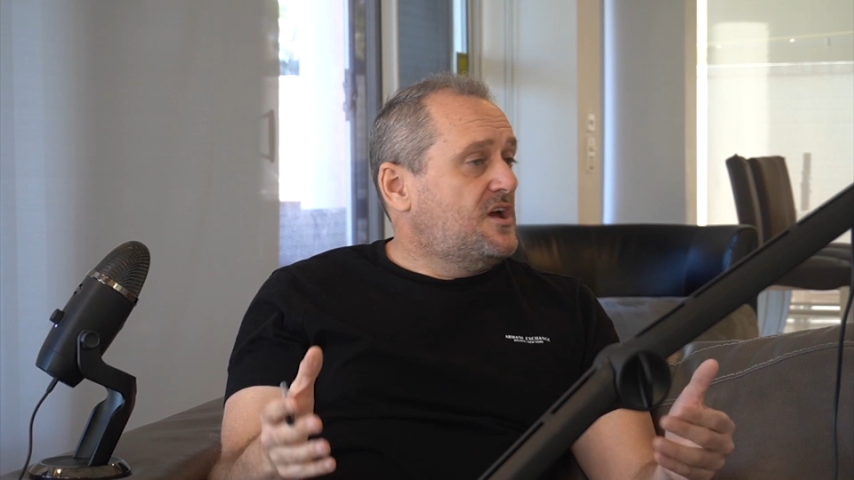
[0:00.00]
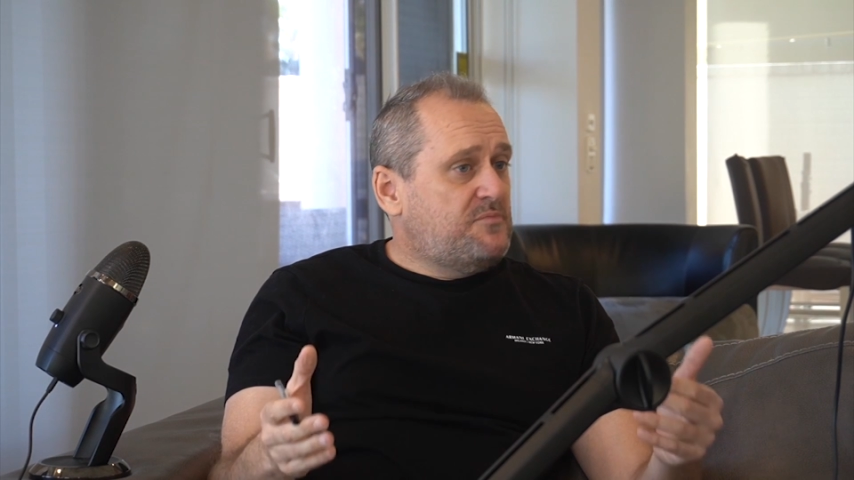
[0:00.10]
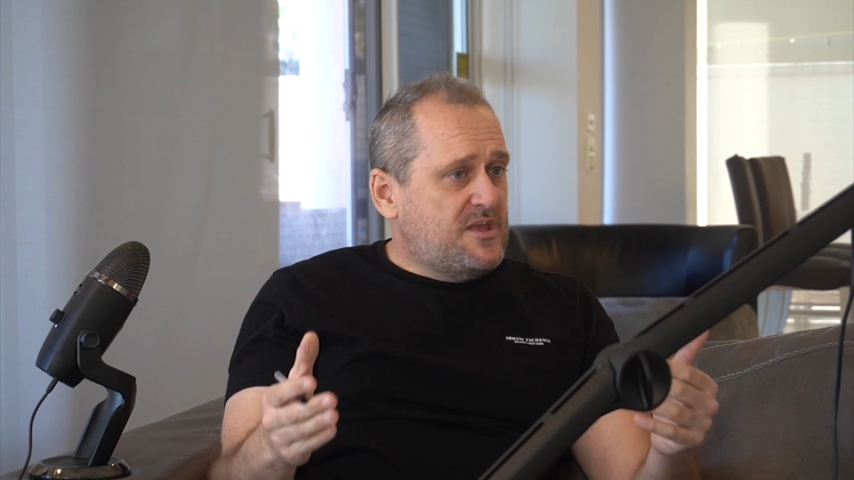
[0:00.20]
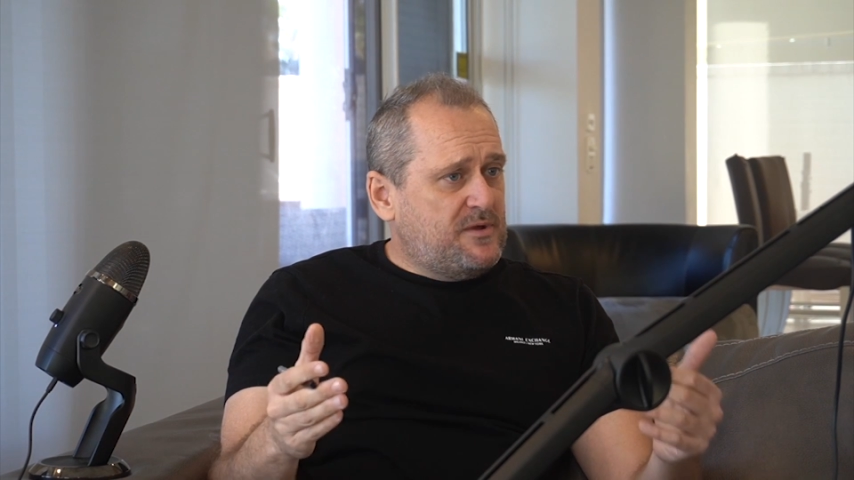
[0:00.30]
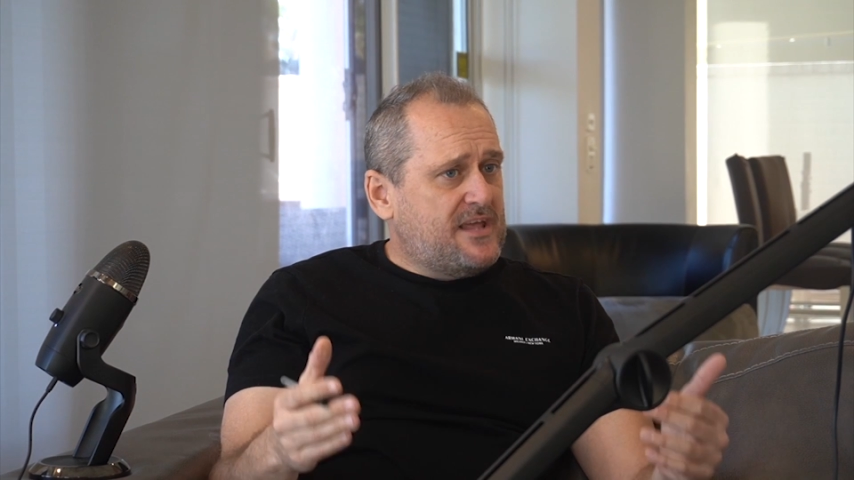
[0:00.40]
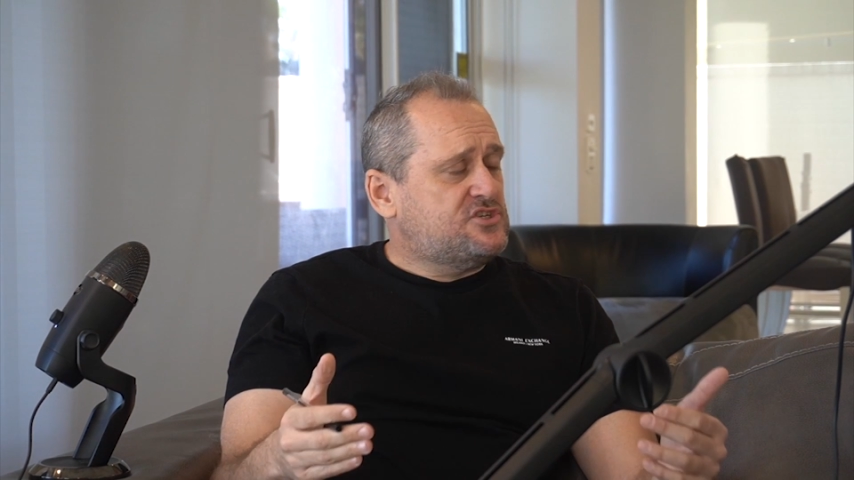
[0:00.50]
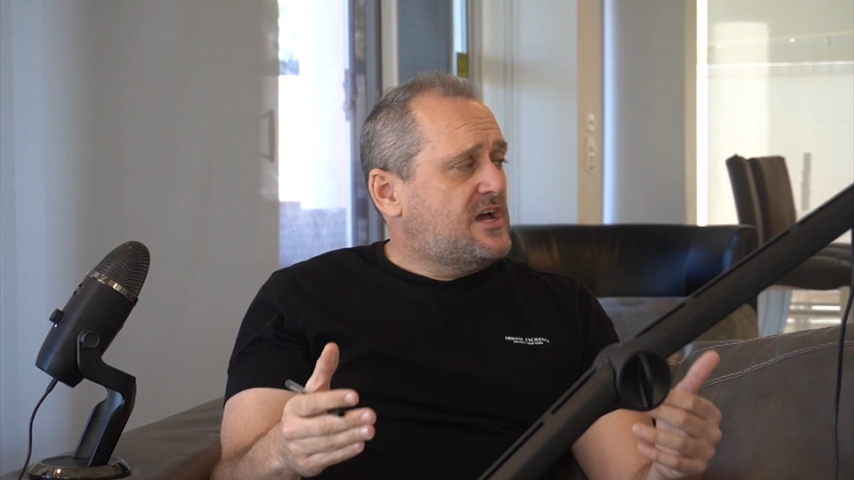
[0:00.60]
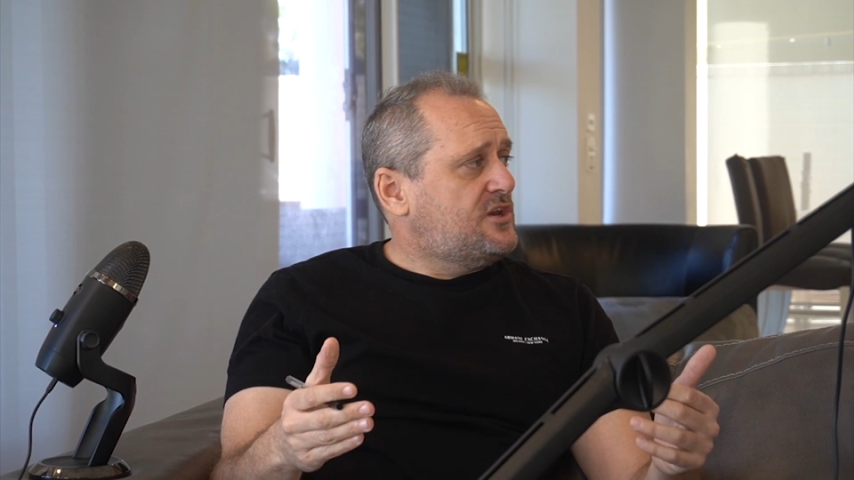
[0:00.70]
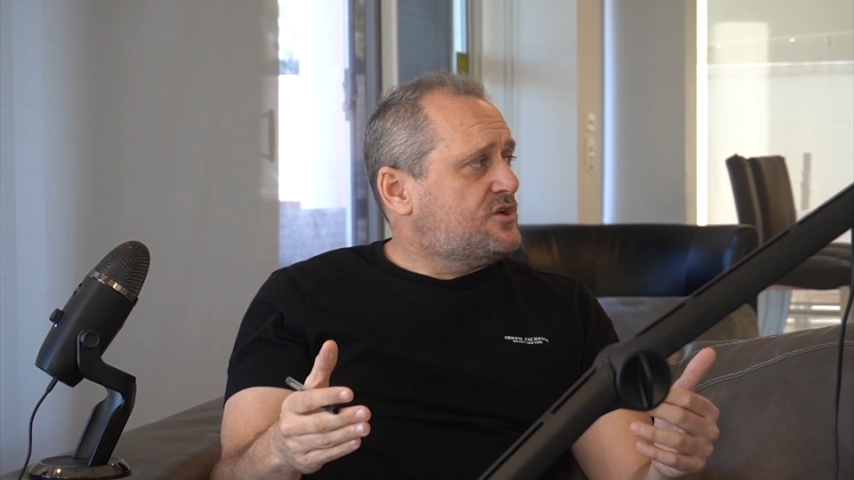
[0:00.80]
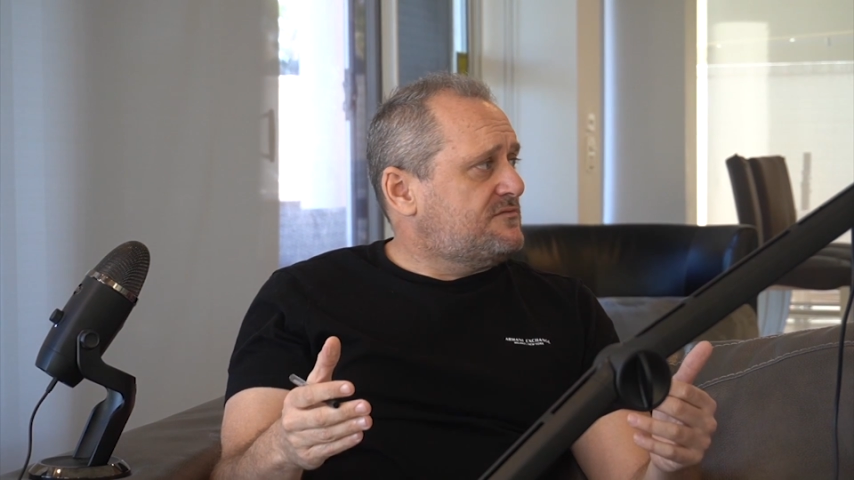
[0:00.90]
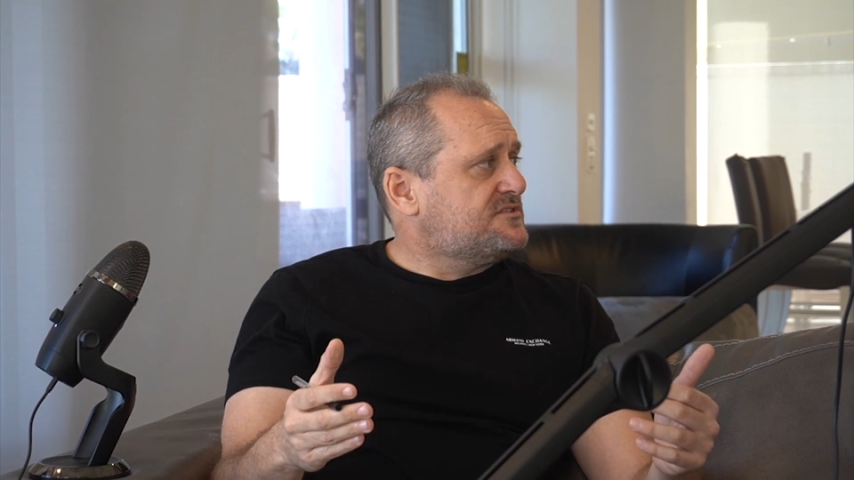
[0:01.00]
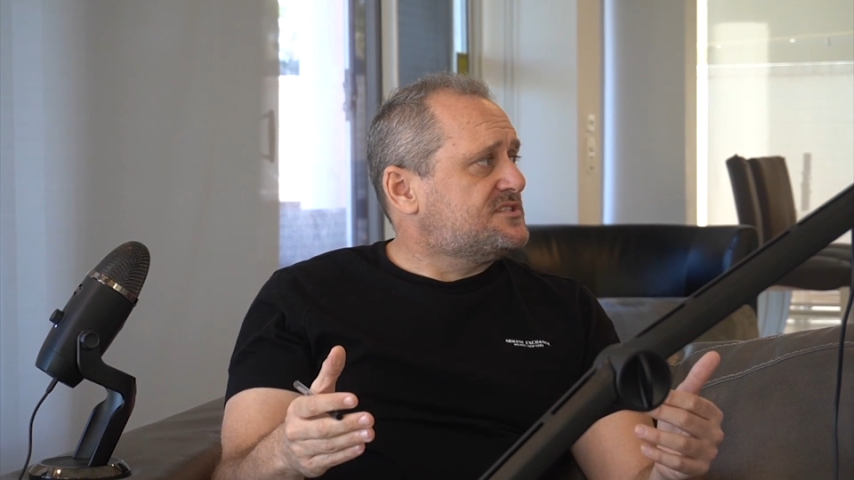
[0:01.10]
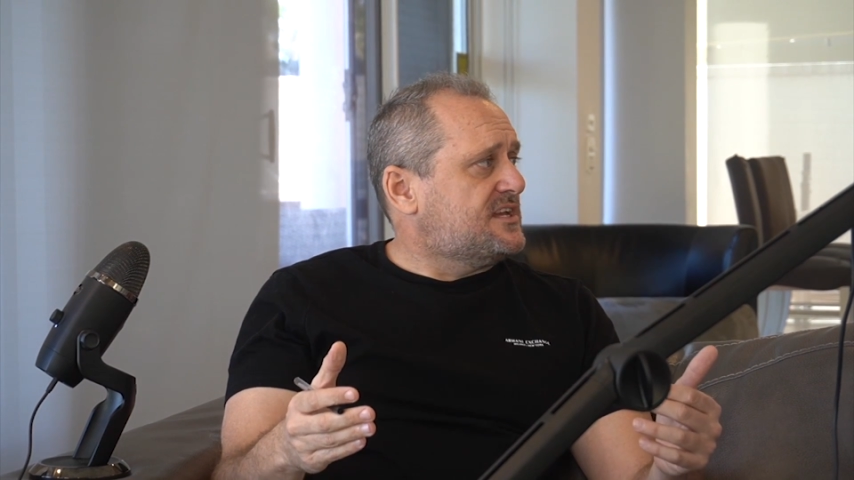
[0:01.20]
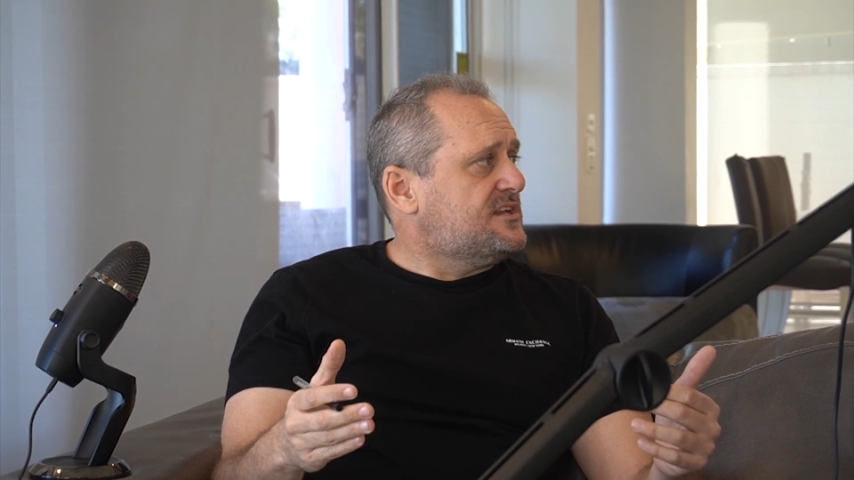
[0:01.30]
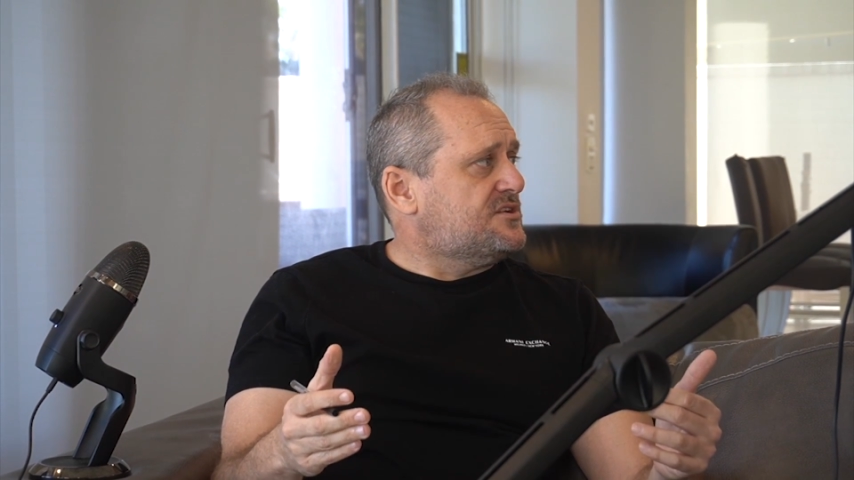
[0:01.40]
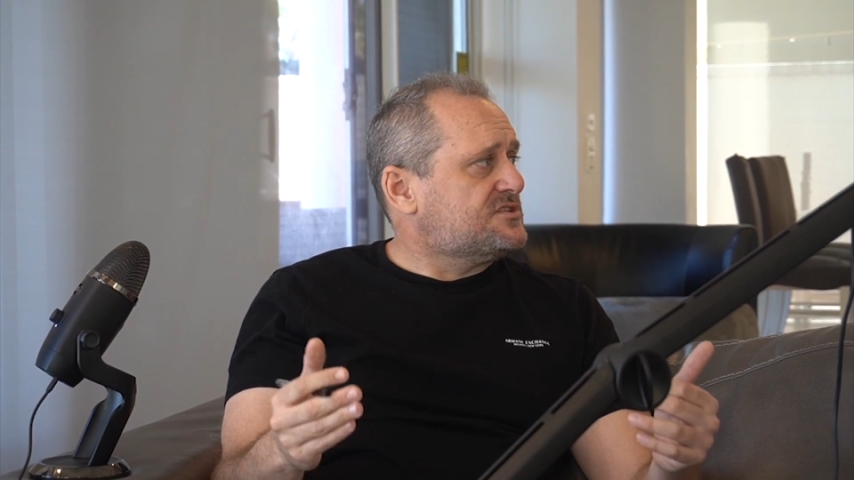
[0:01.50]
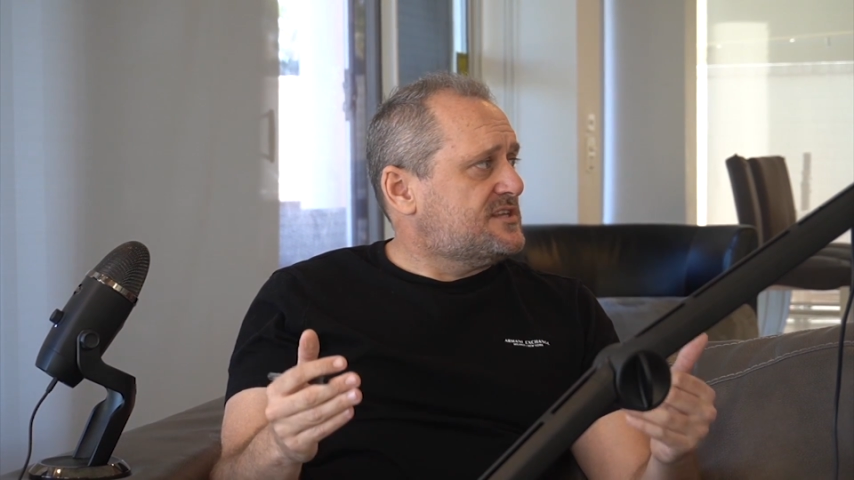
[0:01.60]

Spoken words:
people actually are looking for stickiness